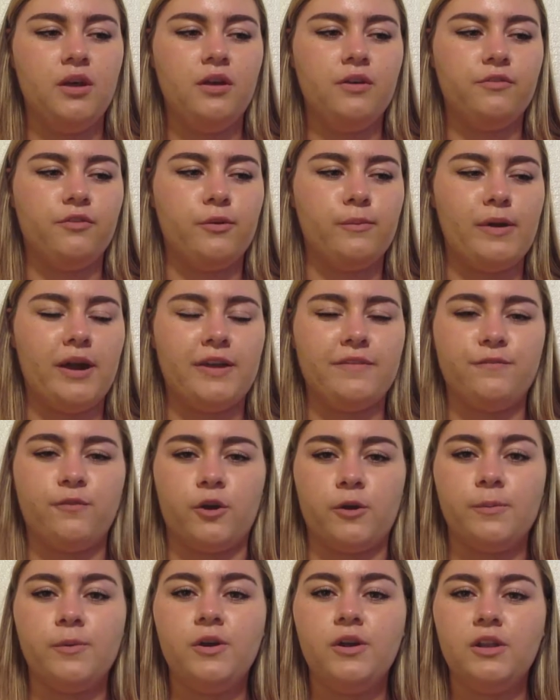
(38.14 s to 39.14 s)
for my
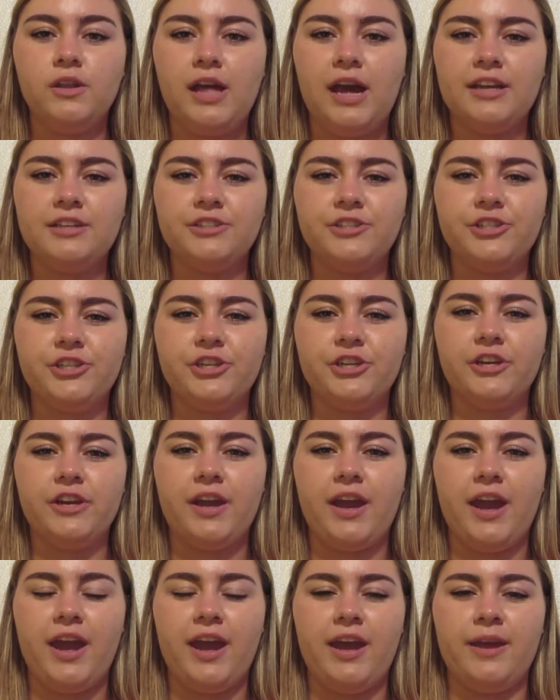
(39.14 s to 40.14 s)
formal last year,
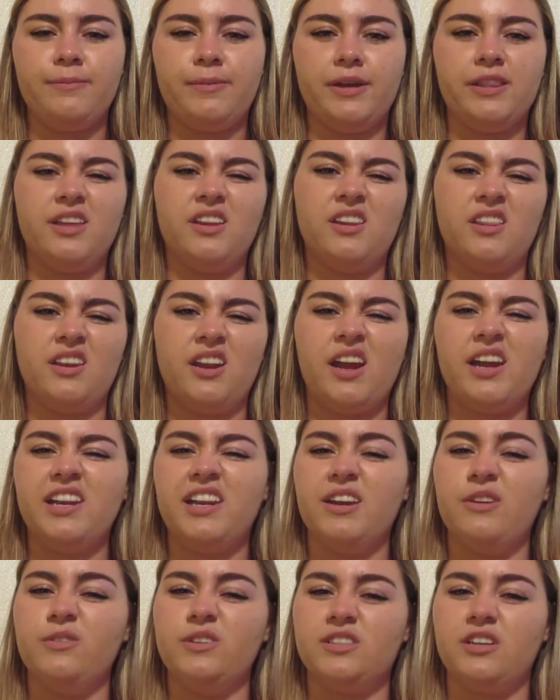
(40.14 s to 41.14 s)
and by the end of the night
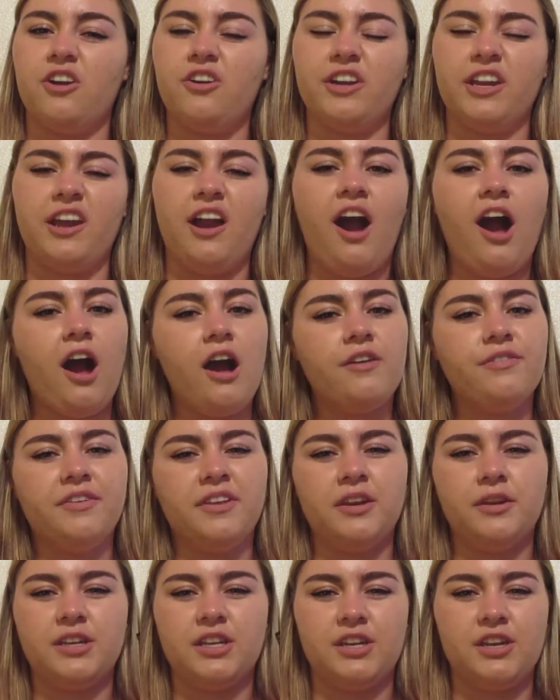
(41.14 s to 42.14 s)
it was already off
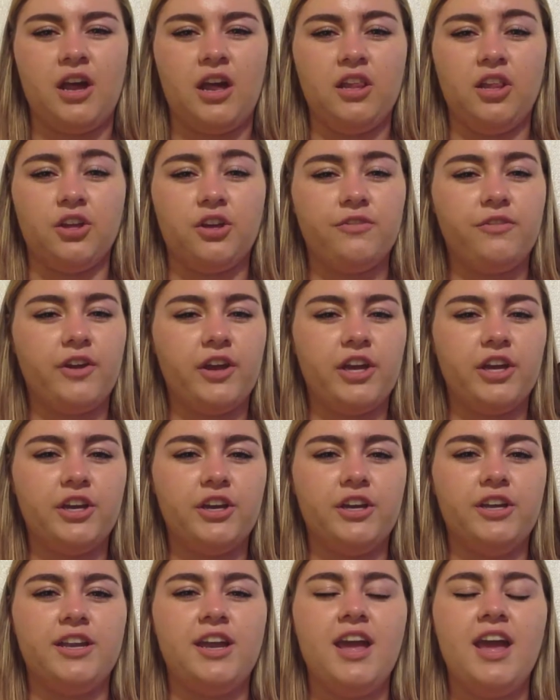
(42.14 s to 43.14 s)
and it did not look very
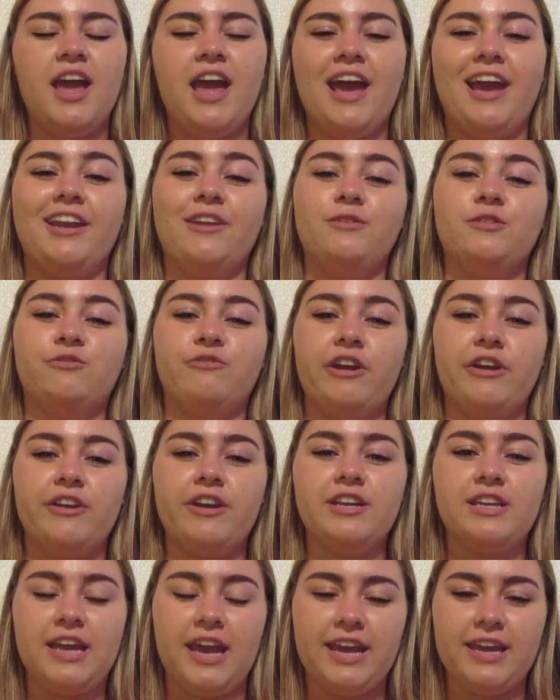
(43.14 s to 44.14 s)
good, and it was
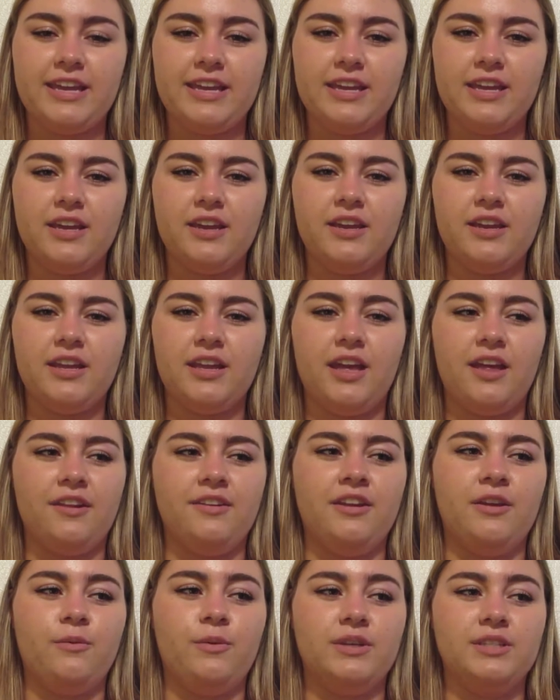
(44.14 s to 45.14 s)
very cakey,
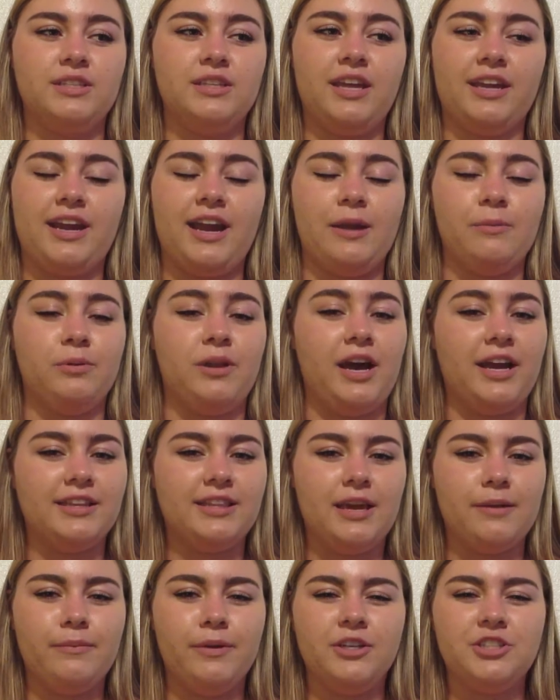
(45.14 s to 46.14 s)
and it wasn't like I applied
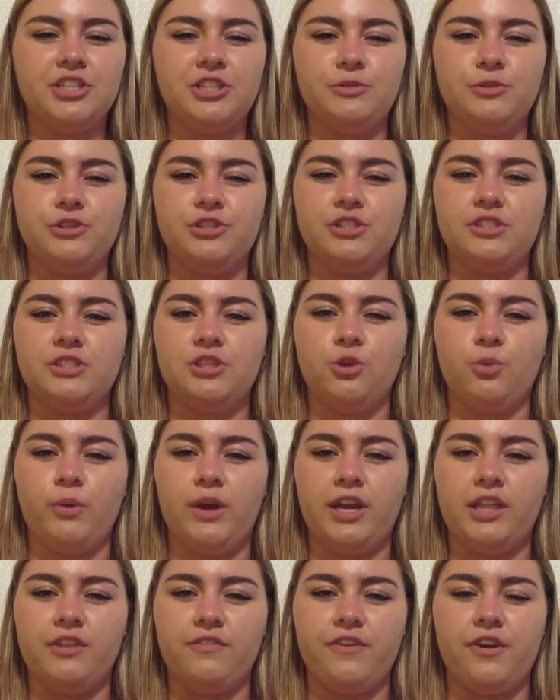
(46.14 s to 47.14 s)
that much, it was just the
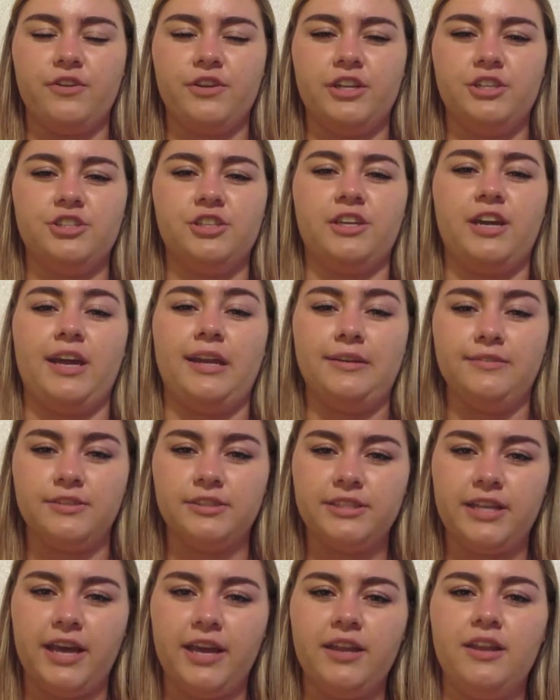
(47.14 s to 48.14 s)
way the foundation kind of
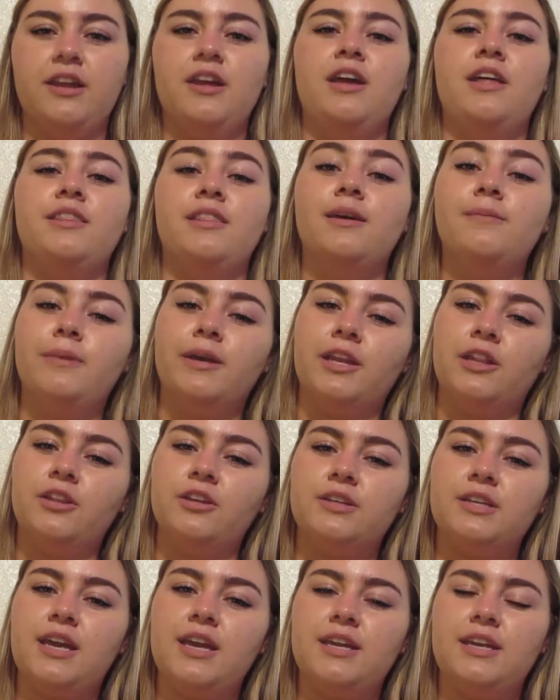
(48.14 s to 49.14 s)
set that made it
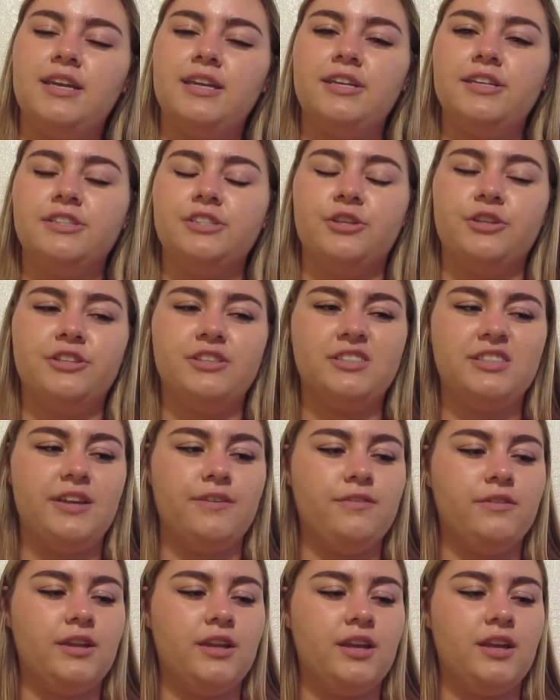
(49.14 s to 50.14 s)
look cakey. So this is
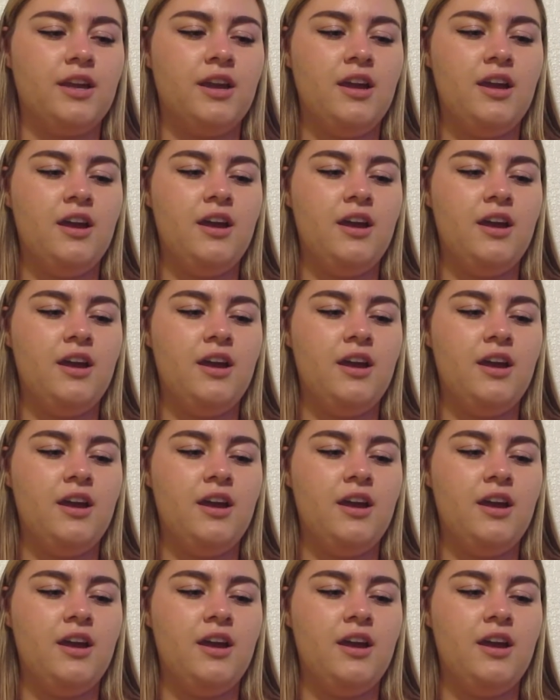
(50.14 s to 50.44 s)
definitely